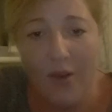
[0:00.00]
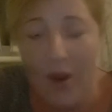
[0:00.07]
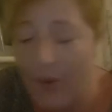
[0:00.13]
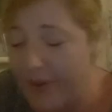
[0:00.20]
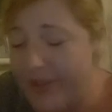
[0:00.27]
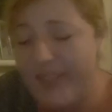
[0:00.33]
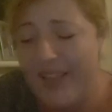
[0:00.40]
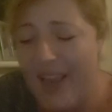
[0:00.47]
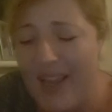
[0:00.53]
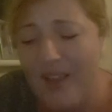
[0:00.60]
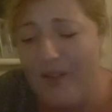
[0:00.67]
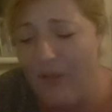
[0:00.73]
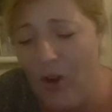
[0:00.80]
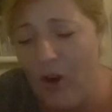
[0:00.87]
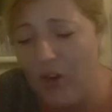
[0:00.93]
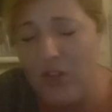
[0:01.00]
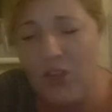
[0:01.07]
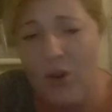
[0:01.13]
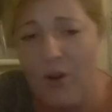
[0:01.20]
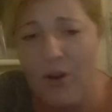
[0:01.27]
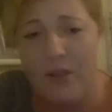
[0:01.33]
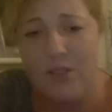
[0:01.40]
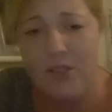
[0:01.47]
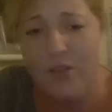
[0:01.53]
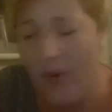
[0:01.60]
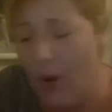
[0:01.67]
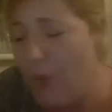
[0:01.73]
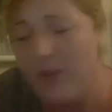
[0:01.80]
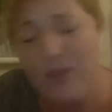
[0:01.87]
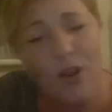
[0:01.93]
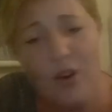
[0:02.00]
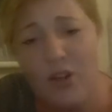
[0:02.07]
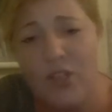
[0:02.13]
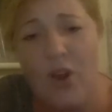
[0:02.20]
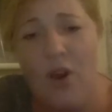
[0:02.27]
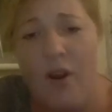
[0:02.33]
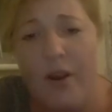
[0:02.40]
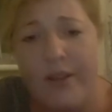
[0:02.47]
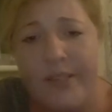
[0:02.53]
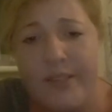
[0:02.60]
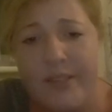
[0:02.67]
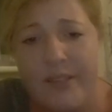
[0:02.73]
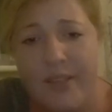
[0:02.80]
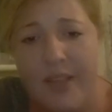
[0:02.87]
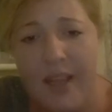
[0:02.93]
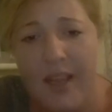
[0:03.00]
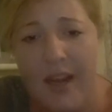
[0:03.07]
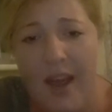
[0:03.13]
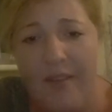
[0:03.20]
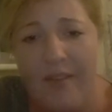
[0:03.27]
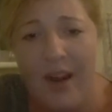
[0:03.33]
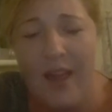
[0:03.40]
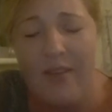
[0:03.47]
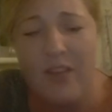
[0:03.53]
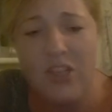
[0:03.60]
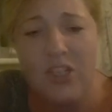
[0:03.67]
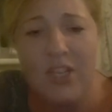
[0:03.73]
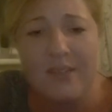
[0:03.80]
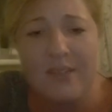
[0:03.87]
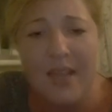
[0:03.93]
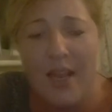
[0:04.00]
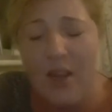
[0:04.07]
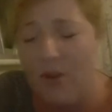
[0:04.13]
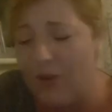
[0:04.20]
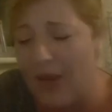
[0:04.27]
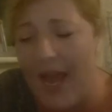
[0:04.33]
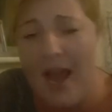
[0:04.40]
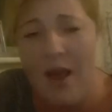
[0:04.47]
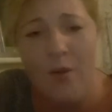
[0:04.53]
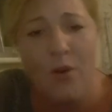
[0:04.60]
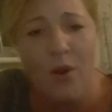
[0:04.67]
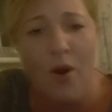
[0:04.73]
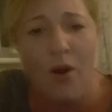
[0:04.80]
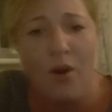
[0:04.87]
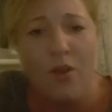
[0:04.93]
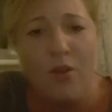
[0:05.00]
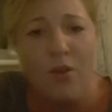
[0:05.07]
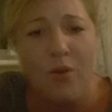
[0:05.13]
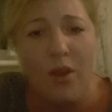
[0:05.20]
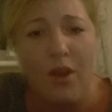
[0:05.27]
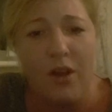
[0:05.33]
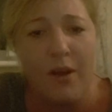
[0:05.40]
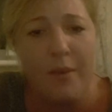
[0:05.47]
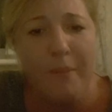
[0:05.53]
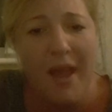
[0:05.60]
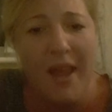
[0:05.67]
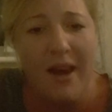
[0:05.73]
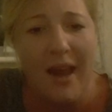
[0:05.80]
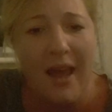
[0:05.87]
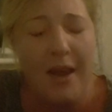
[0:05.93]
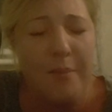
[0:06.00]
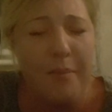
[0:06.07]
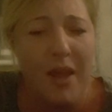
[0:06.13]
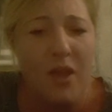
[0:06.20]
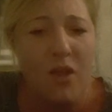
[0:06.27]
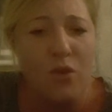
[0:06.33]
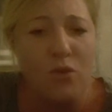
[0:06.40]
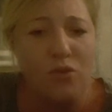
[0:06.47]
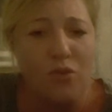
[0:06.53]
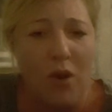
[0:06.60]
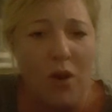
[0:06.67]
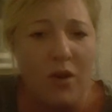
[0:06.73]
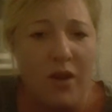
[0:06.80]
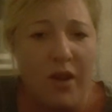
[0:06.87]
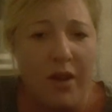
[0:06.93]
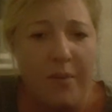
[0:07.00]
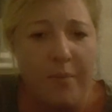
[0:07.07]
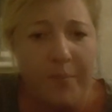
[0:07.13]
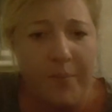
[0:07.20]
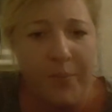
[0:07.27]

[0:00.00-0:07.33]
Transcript: I always say you've got a choice. You've always got a choice. You can either let this shit take you down, or you can let it make you stronger.